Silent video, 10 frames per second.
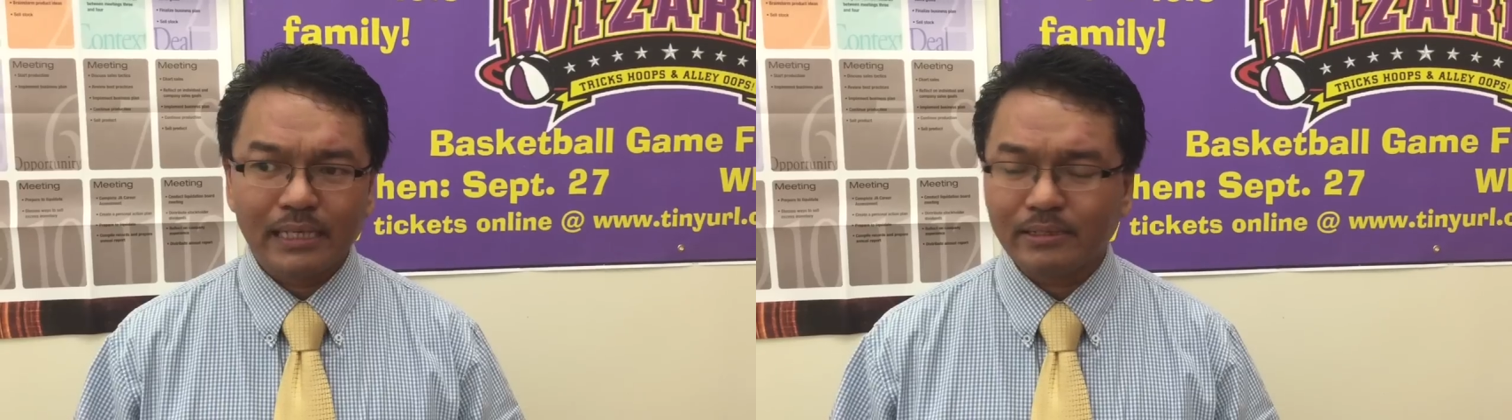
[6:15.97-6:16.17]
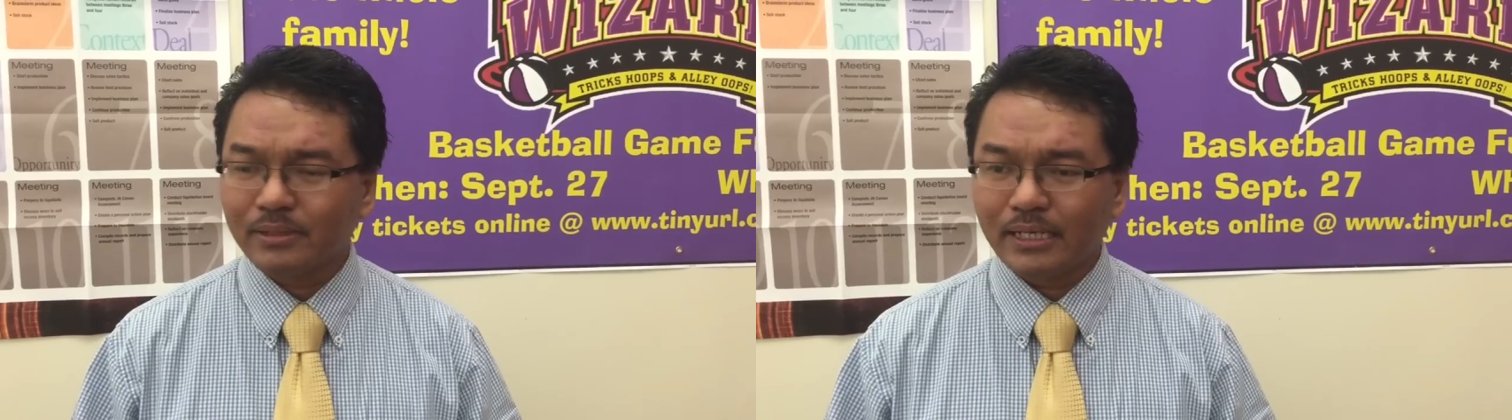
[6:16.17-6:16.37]

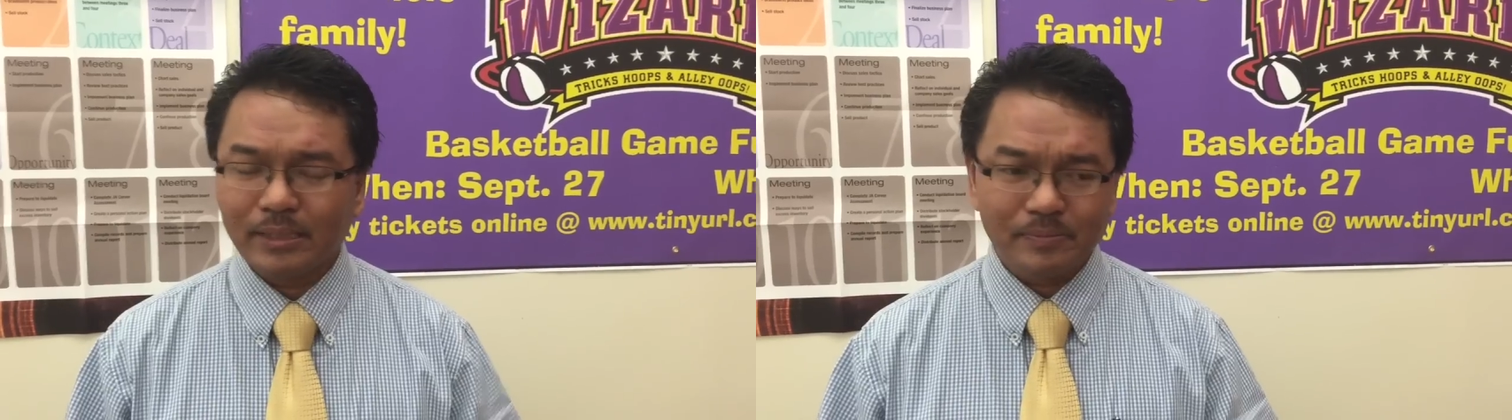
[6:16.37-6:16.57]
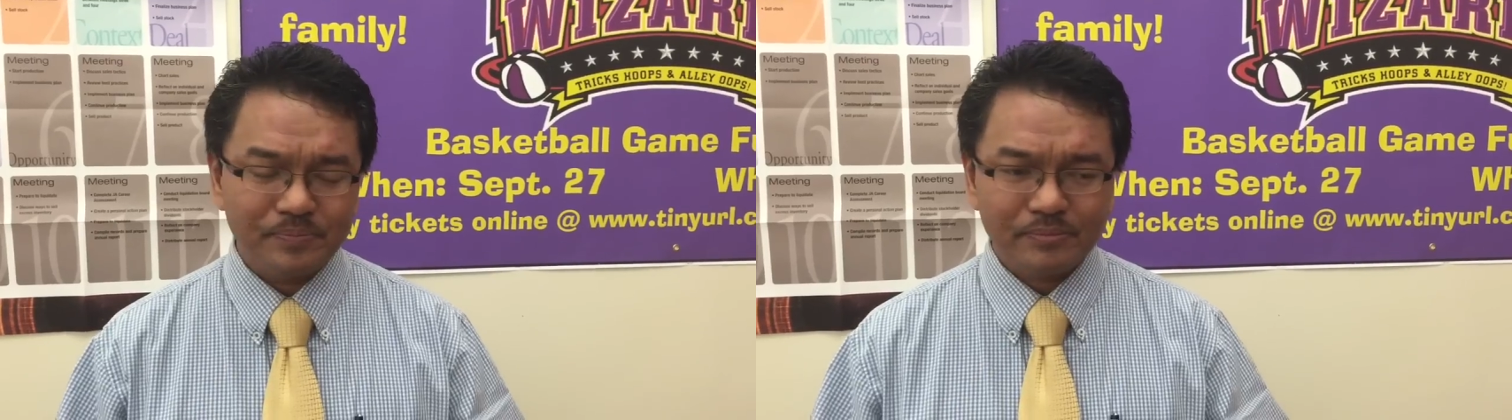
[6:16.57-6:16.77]
like
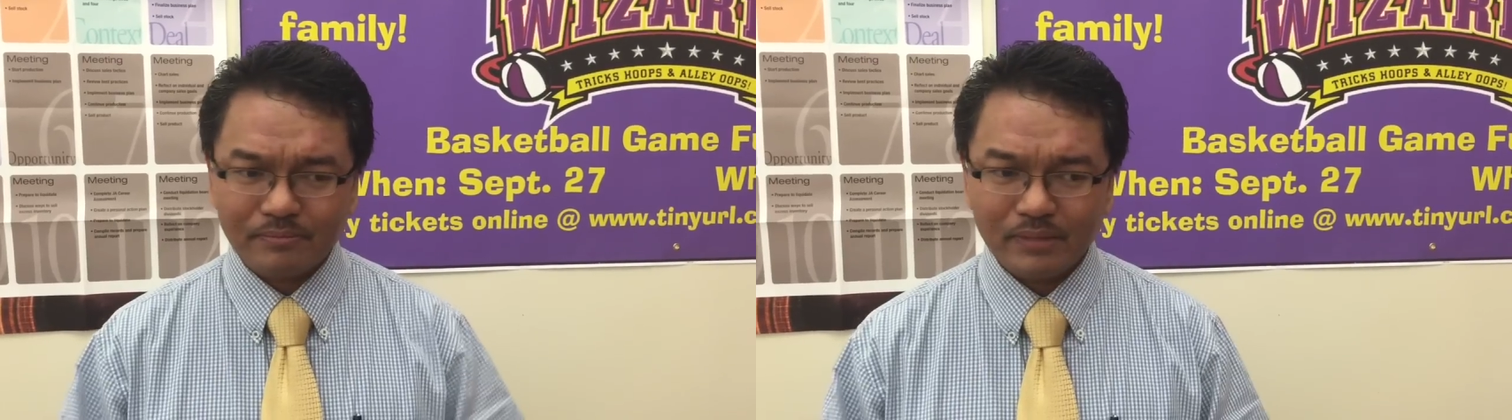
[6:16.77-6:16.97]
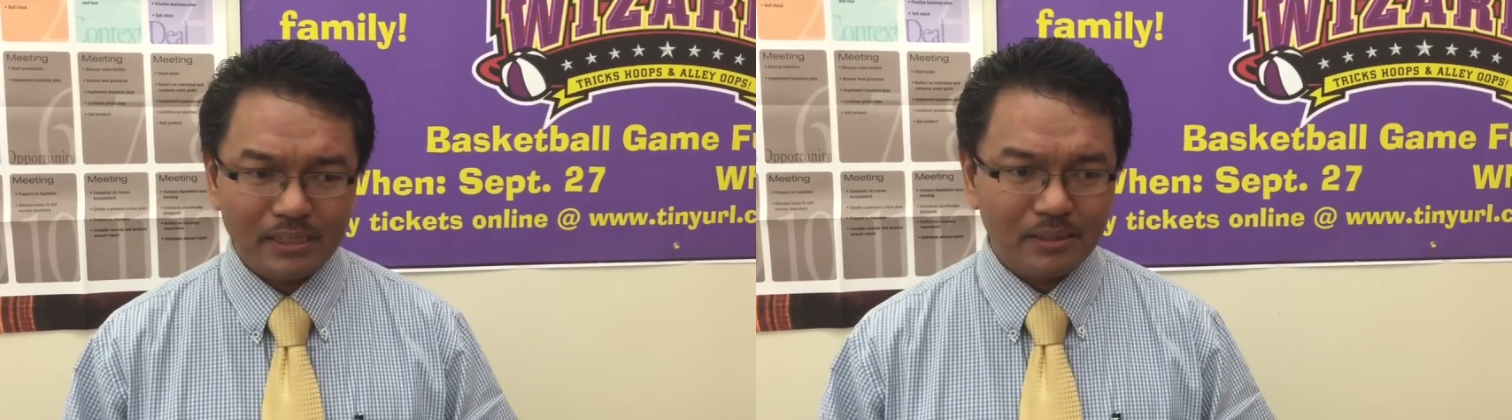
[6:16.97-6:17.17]
um,
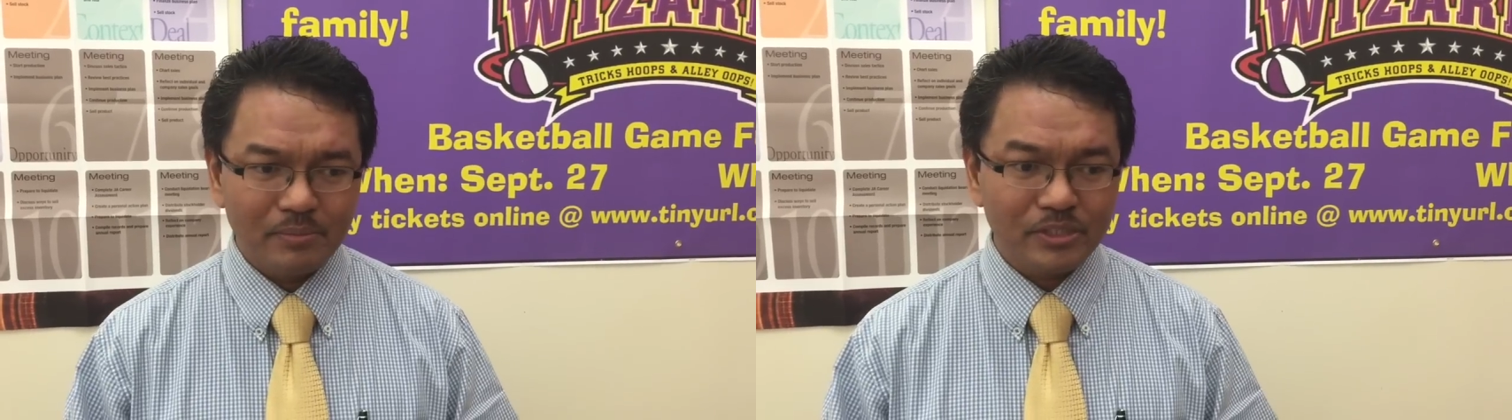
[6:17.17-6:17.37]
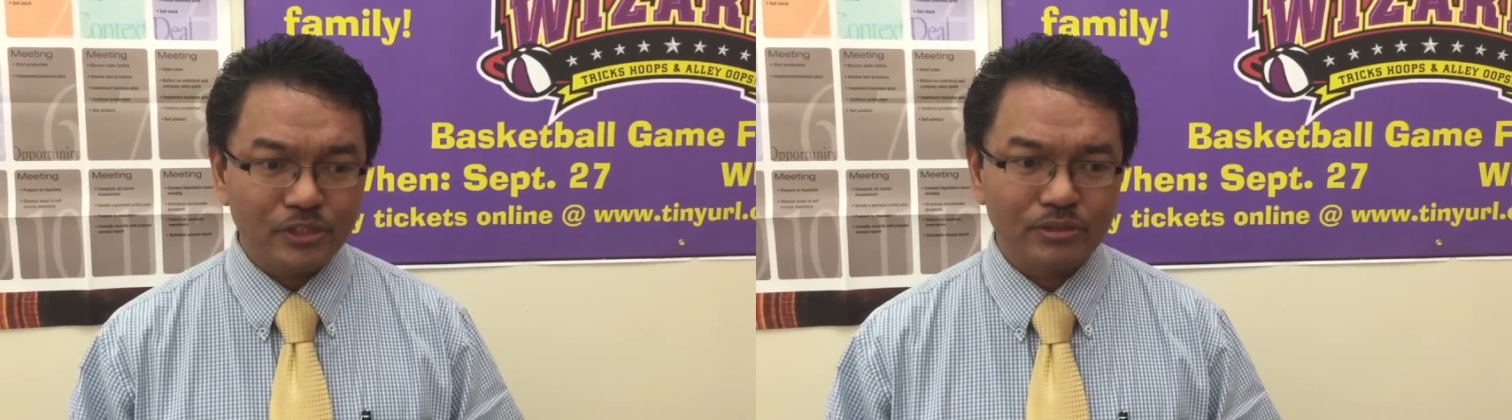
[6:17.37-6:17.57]

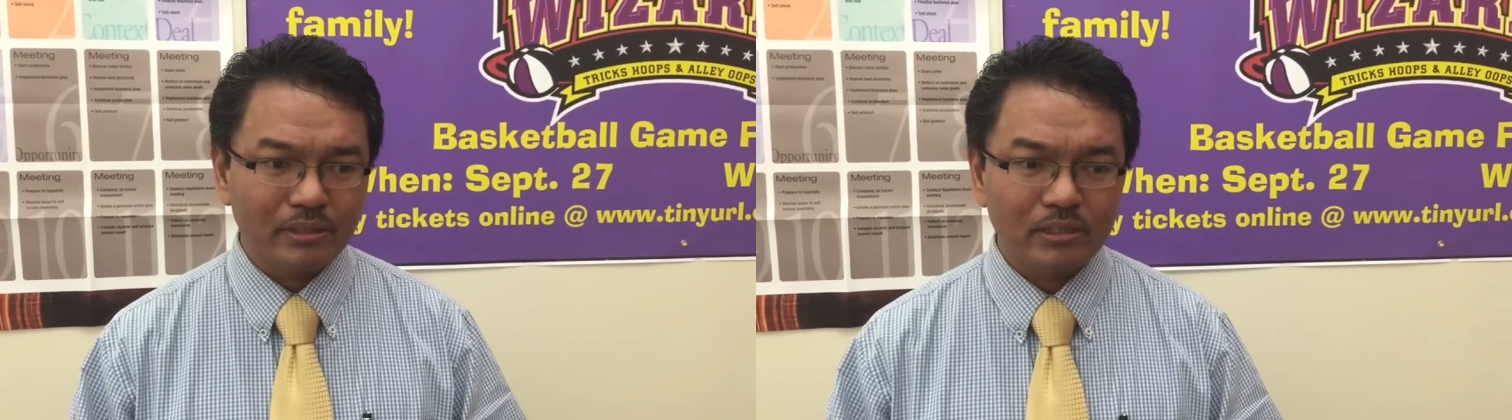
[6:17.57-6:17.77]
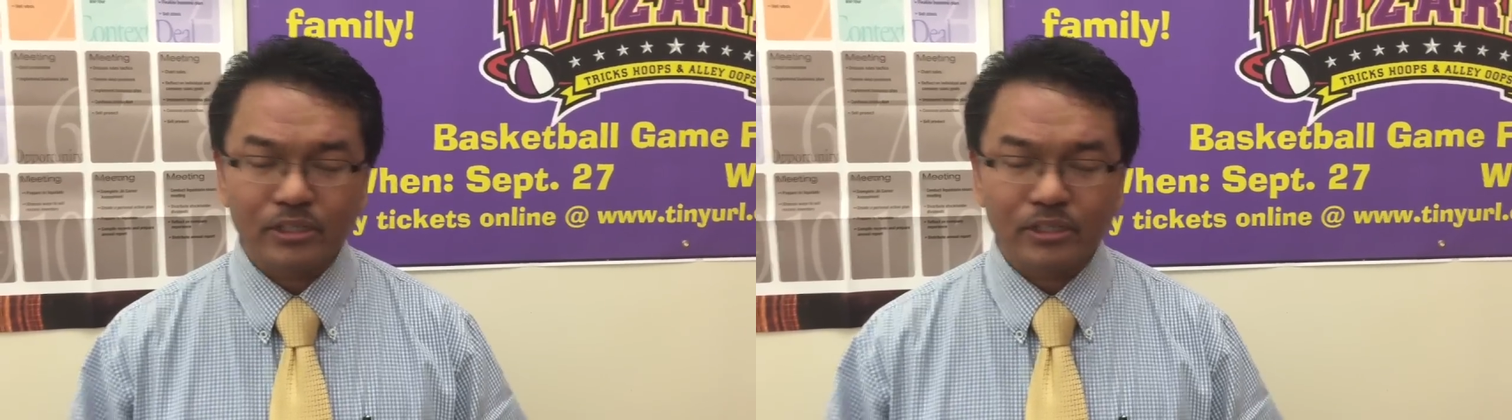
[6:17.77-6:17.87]
Mister J